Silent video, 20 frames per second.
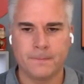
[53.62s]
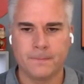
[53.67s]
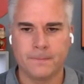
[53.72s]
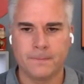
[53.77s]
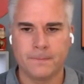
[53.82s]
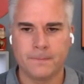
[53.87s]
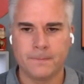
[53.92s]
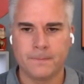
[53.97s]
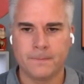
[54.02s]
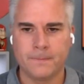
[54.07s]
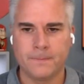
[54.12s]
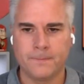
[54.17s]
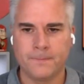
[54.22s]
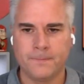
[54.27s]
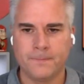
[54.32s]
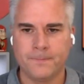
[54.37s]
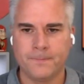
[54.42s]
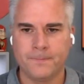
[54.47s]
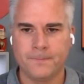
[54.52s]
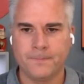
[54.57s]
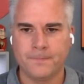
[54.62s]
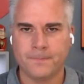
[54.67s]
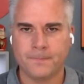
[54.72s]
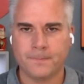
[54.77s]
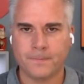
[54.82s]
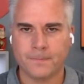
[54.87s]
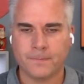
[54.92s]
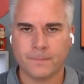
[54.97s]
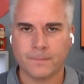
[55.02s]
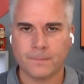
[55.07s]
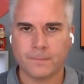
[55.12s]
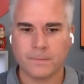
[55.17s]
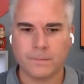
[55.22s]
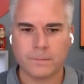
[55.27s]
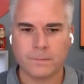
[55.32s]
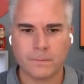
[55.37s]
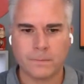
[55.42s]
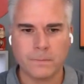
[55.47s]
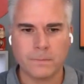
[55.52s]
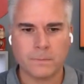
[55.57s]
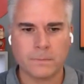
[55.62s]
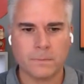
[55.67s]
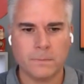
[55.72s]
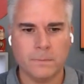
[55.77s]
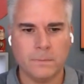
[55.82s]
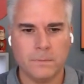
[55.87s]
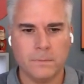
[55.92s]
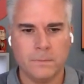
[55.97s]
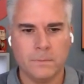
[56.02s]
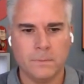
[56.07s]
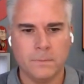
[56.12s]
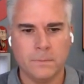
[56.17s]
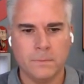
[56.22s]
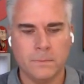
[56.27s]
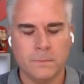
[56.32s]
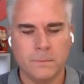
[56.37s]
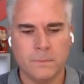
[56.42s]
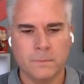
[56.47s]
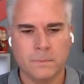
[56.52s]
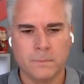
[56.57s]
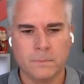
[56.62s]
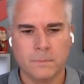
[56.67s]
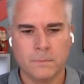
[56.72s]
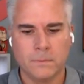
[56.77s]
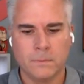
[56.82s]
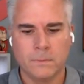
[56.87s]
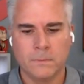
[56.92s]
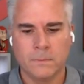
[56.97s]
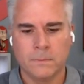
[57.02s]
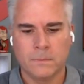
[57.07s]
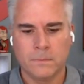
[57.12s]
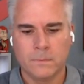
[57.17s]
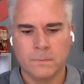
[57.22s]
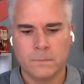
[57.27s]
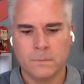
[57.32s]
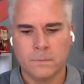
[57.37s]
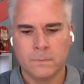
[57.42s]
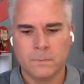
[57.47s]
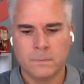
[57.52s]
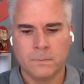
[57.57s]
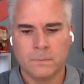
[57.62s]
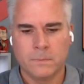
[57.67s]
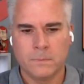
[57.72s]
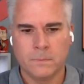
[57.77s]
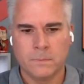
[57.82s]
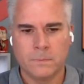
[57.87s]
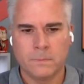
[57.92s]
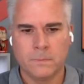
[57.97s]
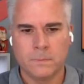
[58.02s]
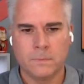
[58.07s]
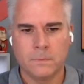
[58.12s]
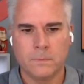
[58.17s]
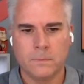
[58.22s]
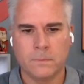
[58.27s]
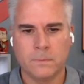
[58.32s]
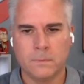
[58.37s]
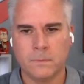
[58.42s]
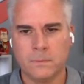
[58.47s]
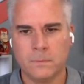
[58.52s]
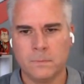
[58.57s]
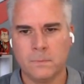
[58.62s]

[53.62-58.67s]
No words are spoken by the person on screen.